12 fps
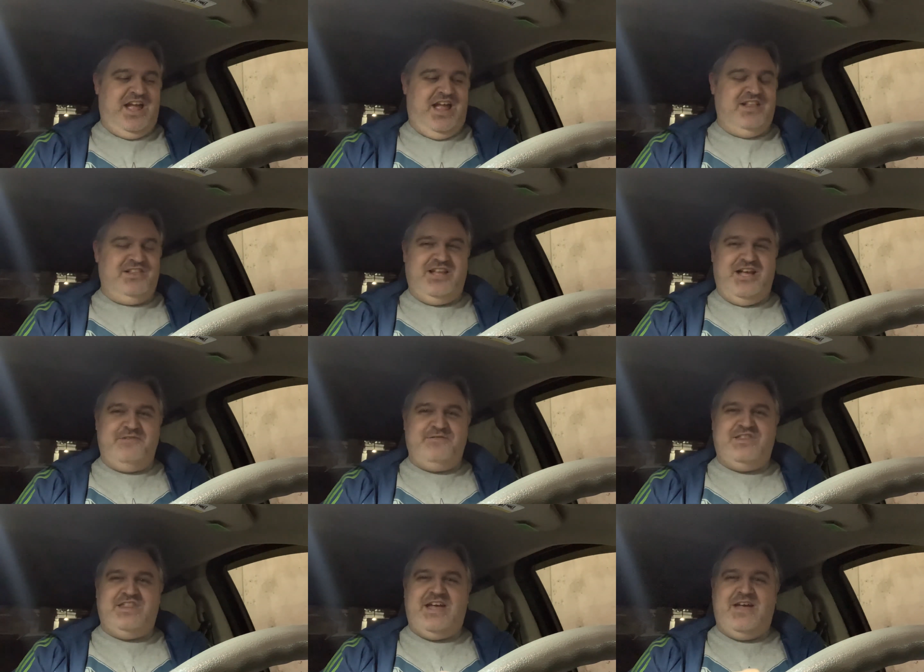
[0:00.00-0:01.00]
I
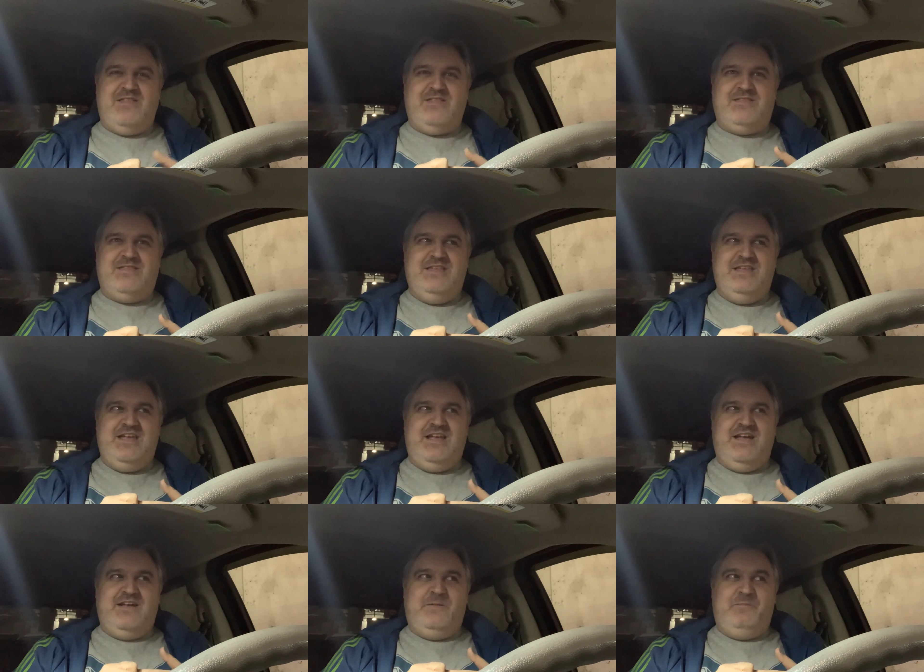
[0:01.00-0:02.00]
loved the, the,
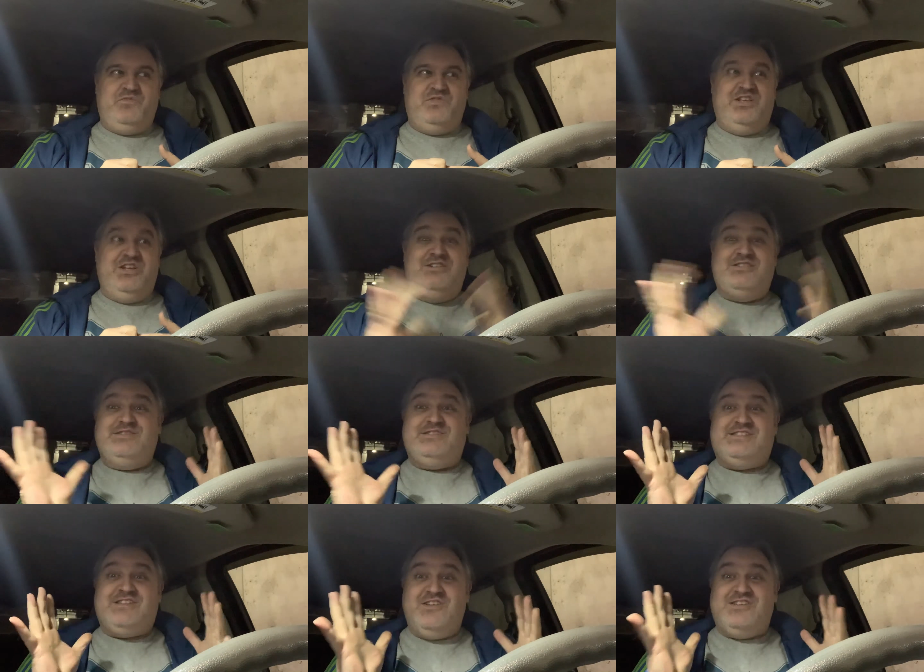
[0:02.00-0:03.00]
the use of
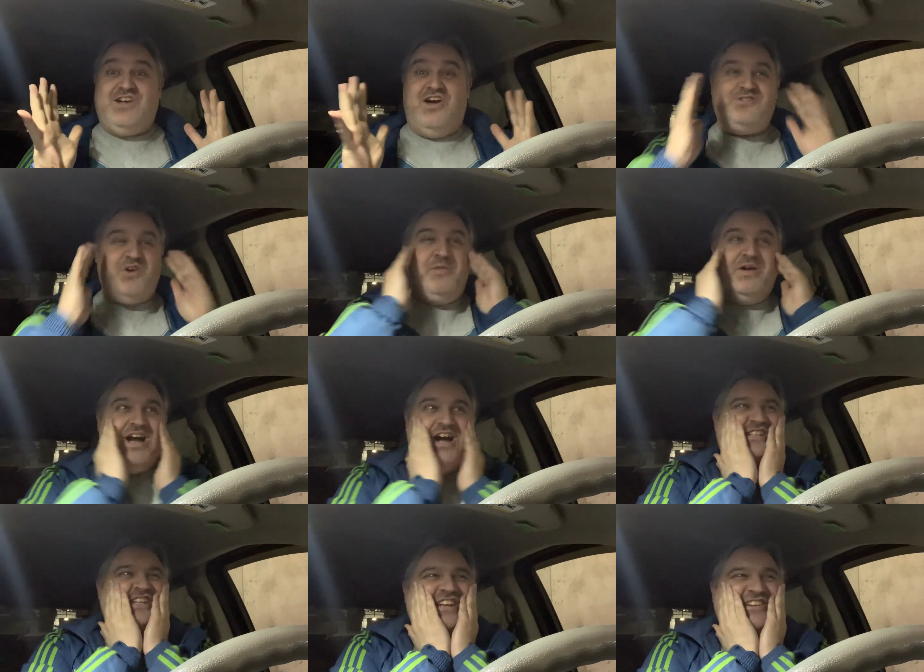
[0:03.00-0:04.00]
so songs. Oh my
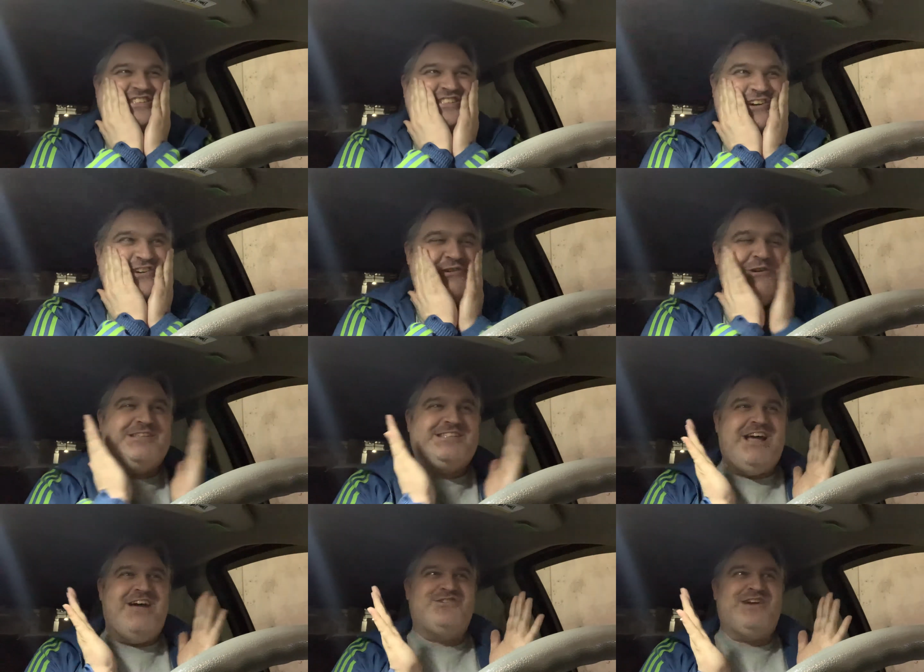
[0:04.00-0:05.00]
gosh, it was so cool.
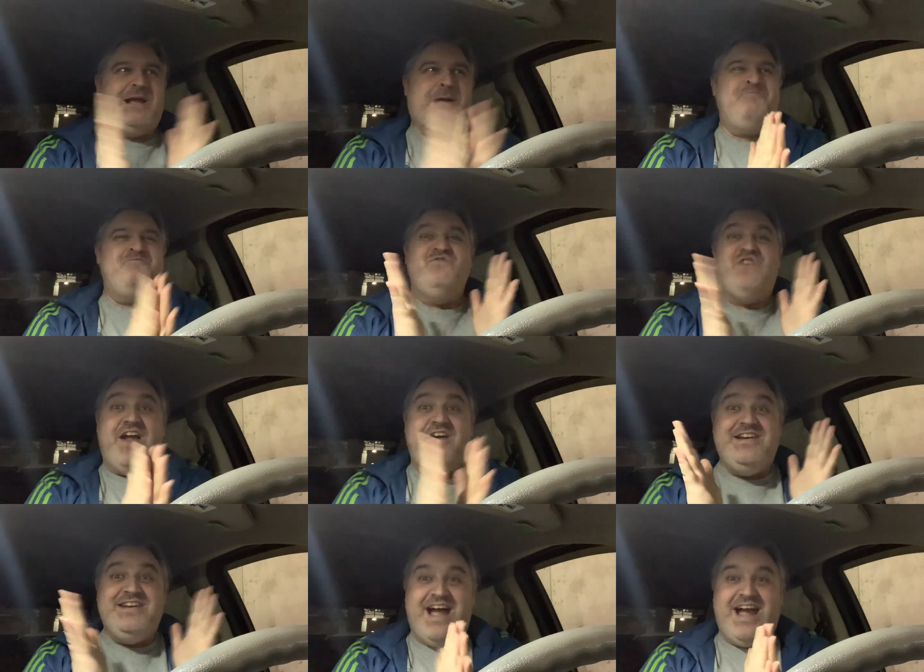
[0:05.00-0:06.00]
The soundtrack,
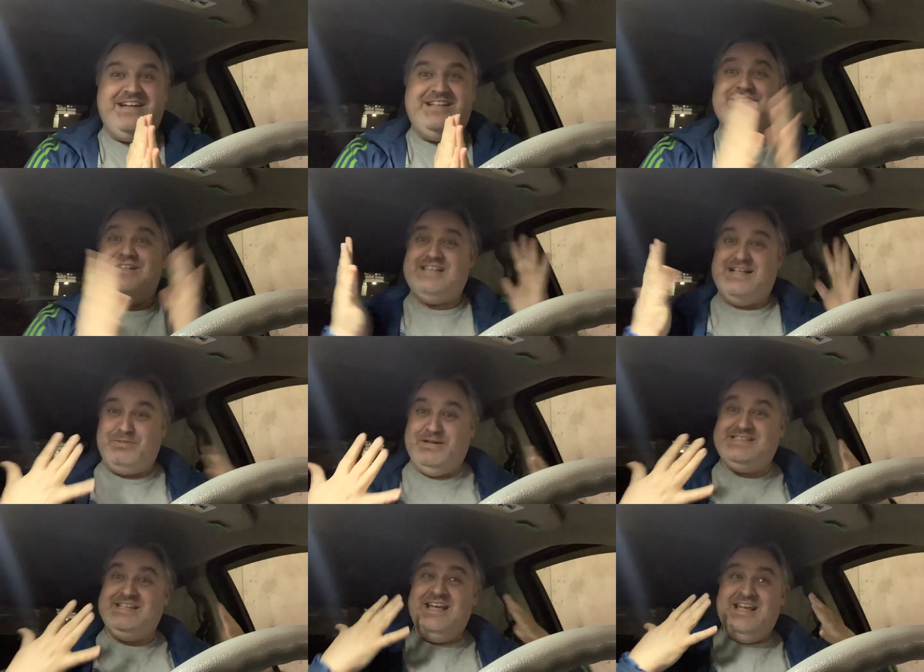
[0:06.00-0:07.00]
very nineties, because that
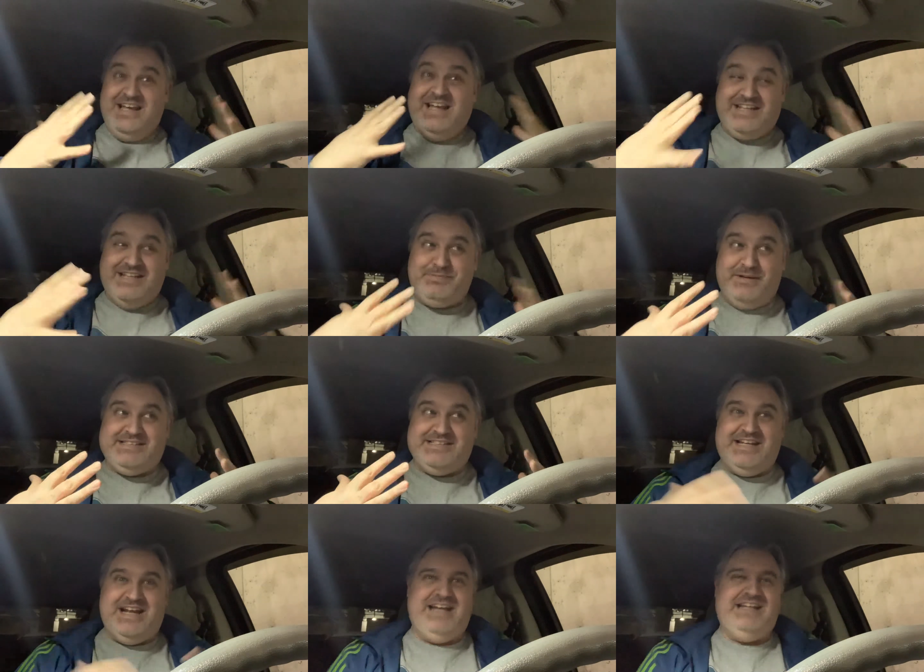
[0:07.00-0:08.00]
place, it takes place
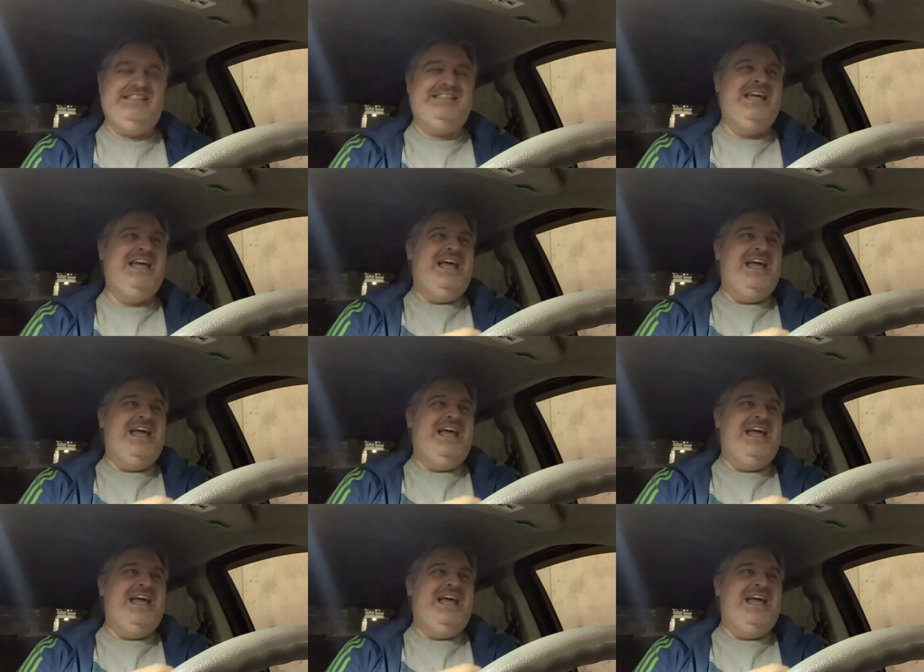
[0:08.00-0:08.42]
in the nineties.